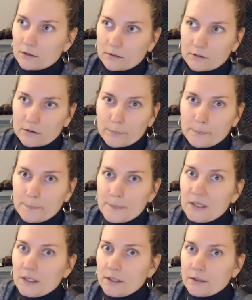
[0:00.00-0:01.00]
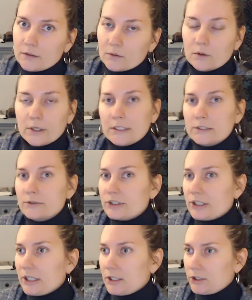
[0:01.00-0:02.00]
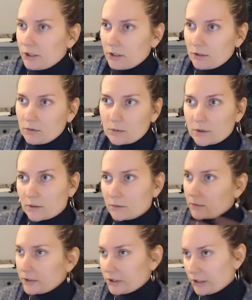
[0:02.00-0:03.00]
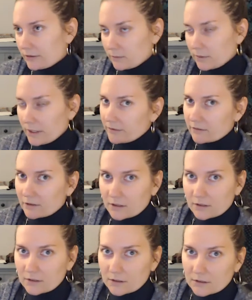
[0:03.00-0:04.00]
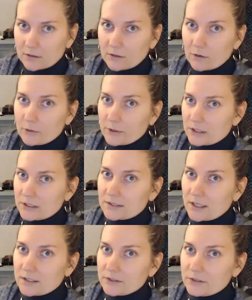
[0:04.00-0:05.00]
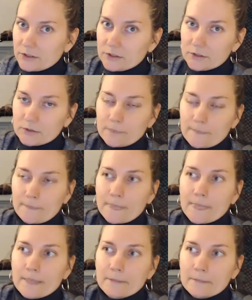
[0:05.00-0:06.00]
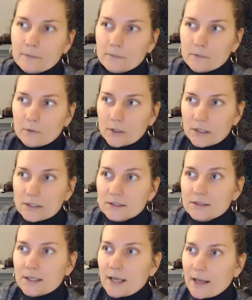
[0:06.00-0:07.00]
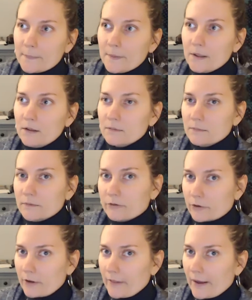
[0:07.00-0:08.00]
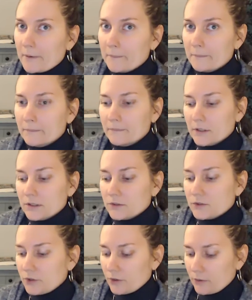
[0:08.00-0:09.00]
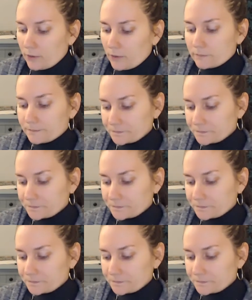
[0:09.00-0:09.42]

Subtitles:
the bidding or negotiation or whatever owner decides to do. What needs to happen before that? So